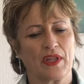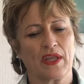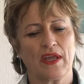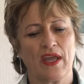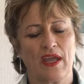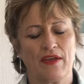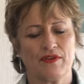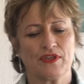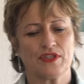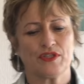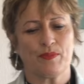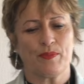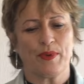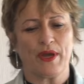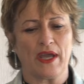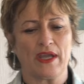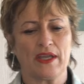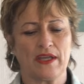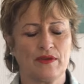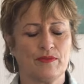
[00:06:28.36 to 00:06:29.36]
having to
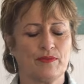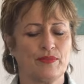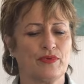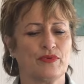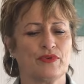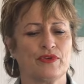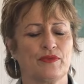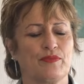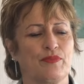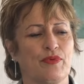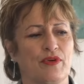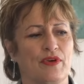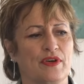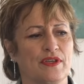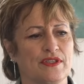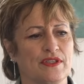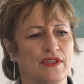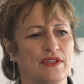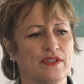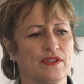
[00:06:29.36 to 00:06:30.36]
pay imported
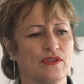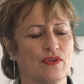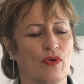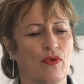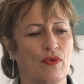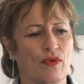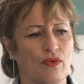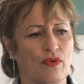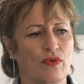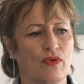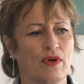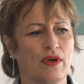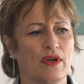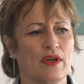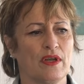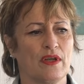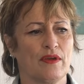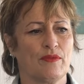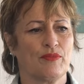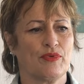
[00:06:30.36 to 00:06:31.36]
prices or
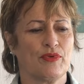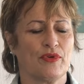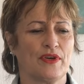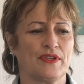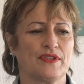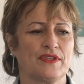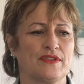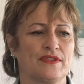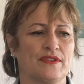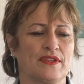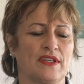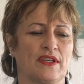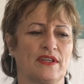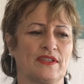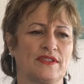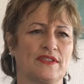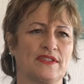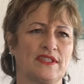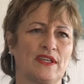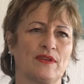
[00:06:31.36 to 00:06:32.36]
prices that are
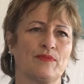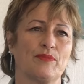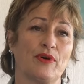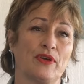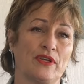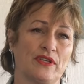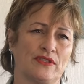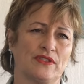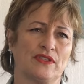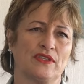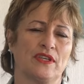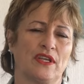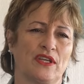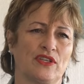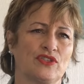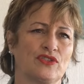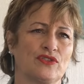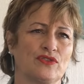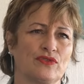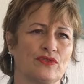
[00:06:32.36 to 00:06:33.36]
set by
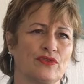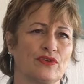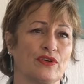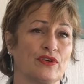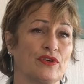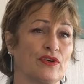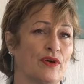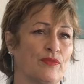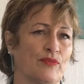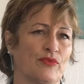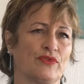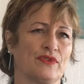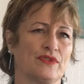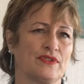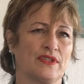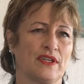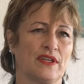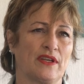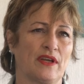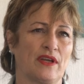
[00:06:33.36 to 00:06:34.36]
international
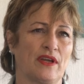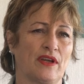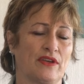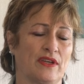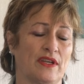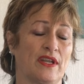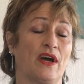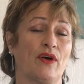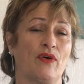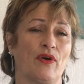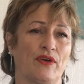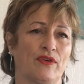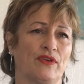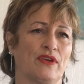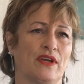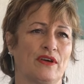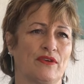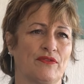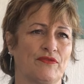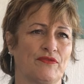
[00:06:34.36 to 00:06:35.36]
conglomerates that are now own
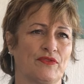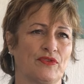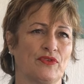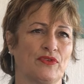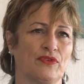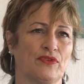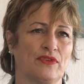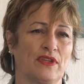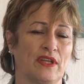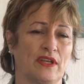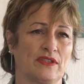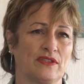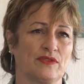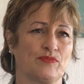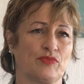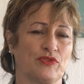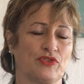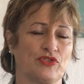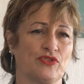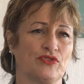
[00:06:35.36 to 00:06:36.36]
our food that is
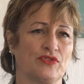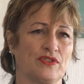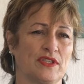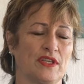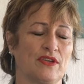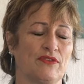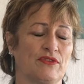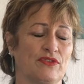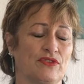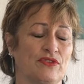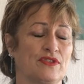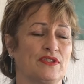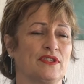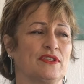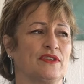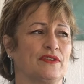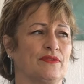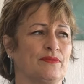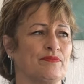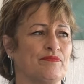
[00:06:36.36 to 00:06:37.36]
produced here in New
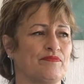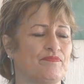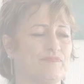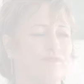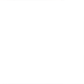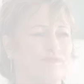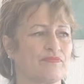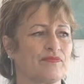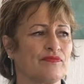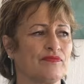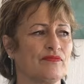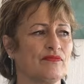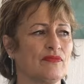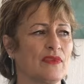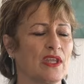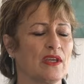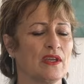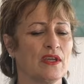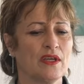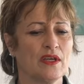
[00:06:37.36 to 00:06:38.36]
Zealand.
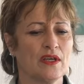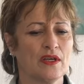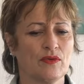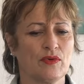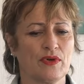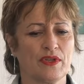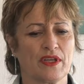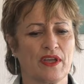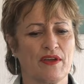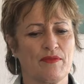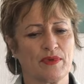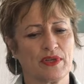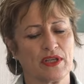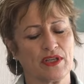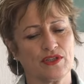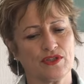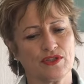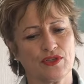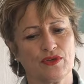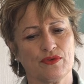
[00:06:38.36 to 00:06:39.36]
What the government
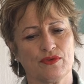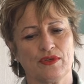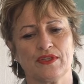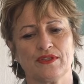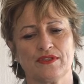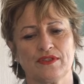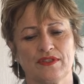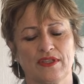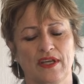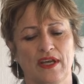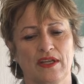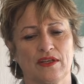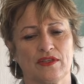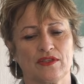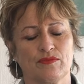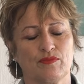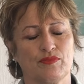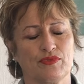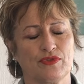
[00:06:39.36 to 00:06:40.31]
can do is start